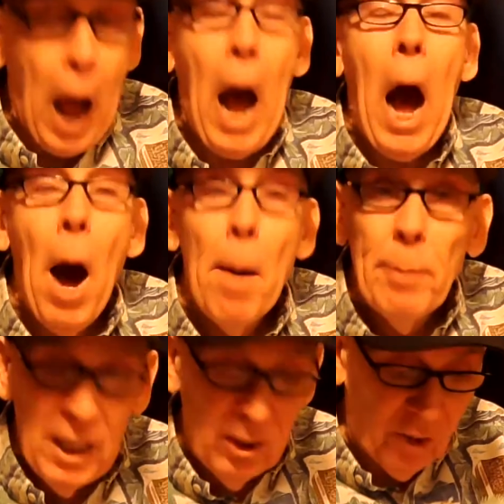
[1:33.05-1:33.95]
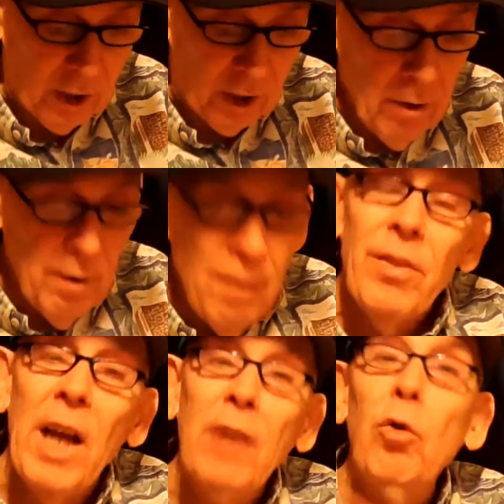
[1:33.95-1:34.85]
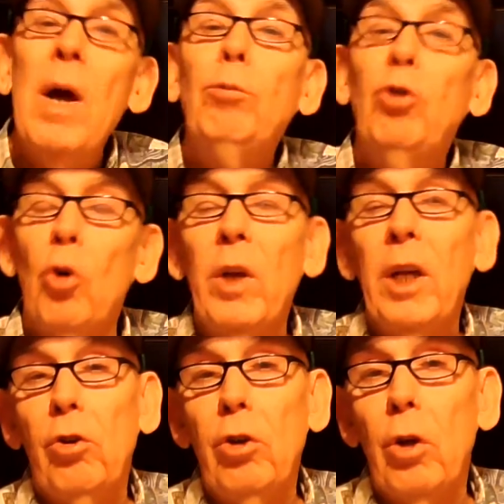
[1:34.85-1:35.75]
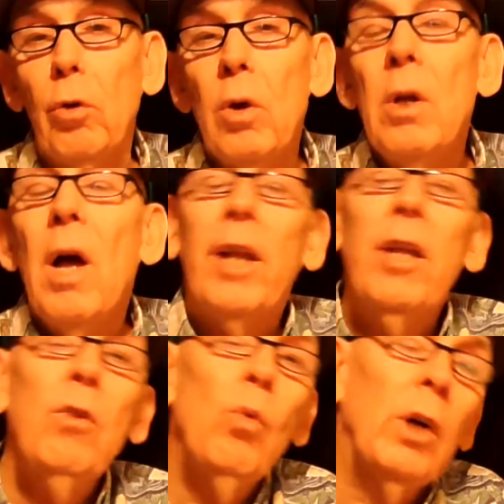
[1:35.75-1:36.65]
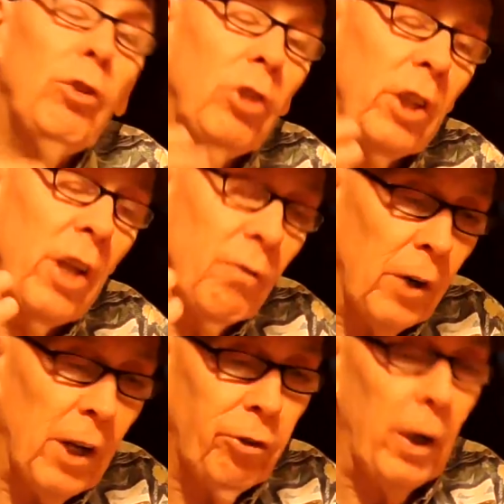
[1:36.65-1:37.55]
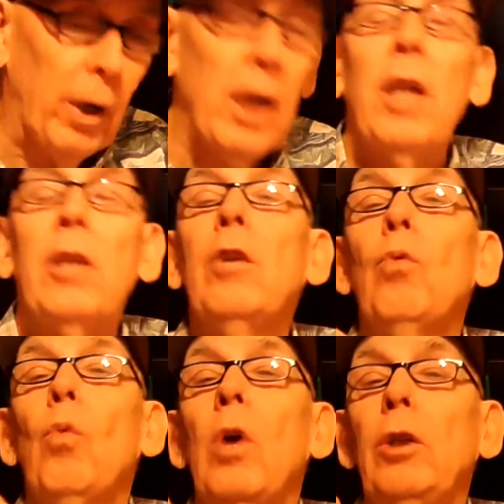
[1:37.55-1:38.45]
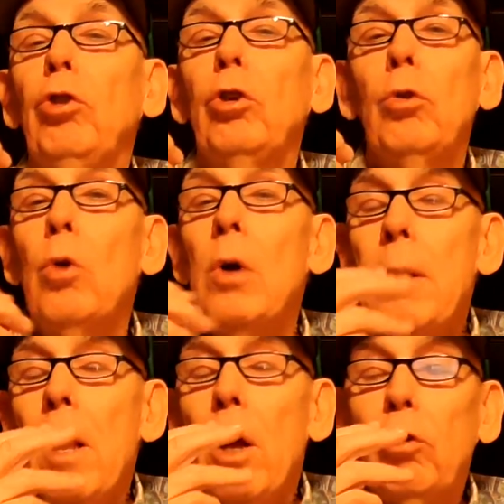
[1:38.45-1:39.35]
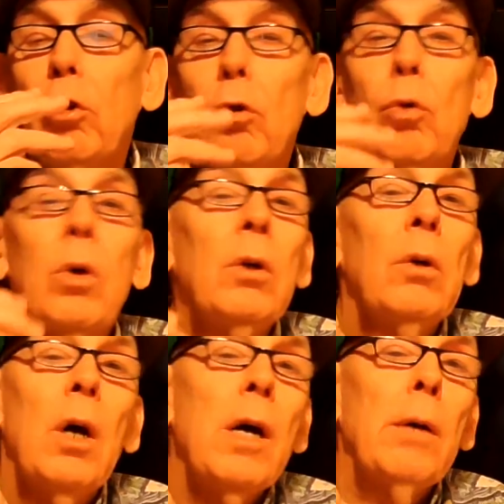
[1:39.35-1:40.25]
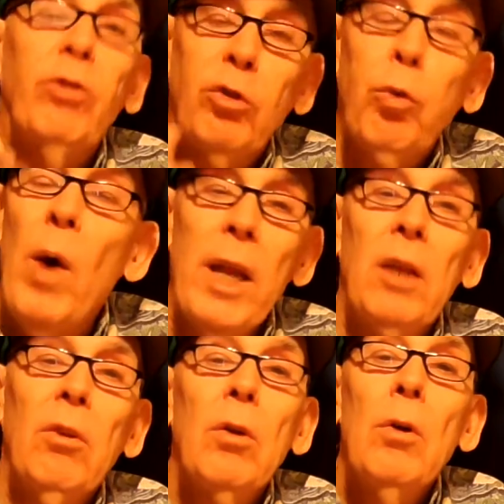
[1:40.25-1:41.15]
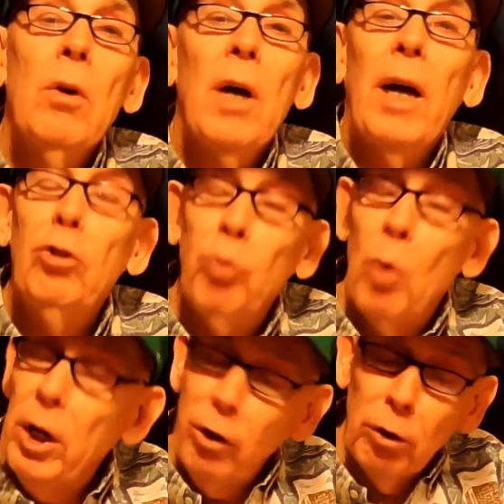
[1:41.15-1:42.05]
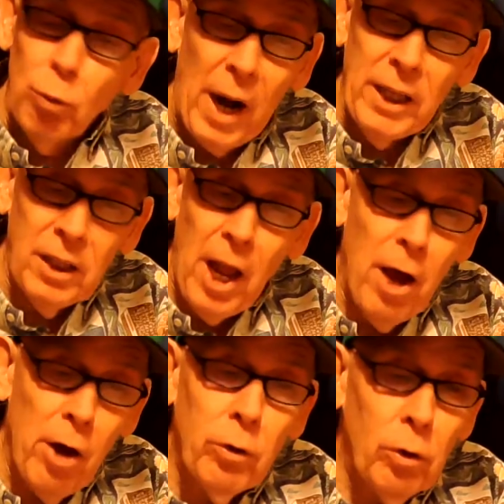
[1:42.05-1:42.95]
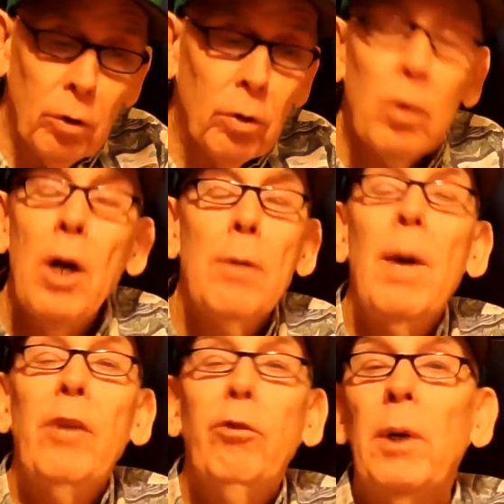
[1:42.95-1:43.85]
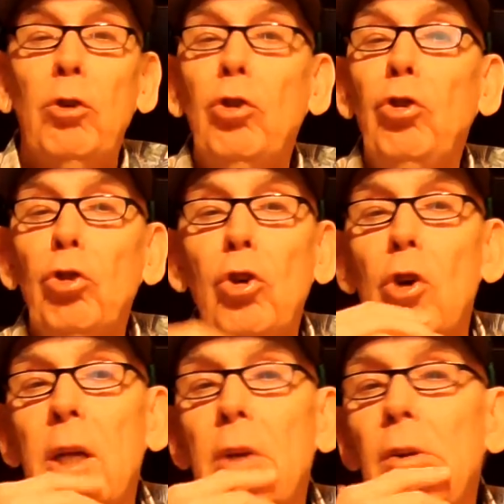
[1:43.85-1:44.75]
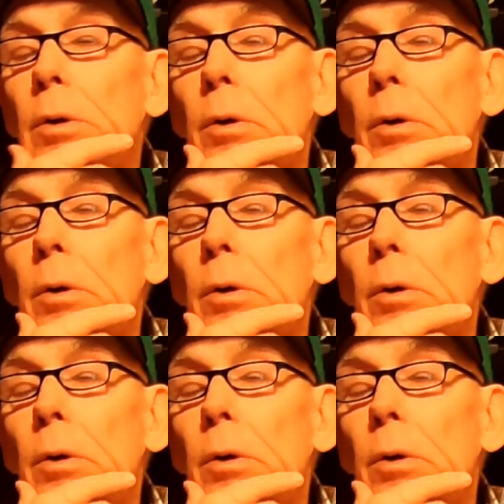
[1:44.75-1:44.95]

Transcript: Amazing. That's why I'm showing it to you. I didn't want you to get frustrated. I didn't want you to sweat it. I just wanted you to write down as much as you could.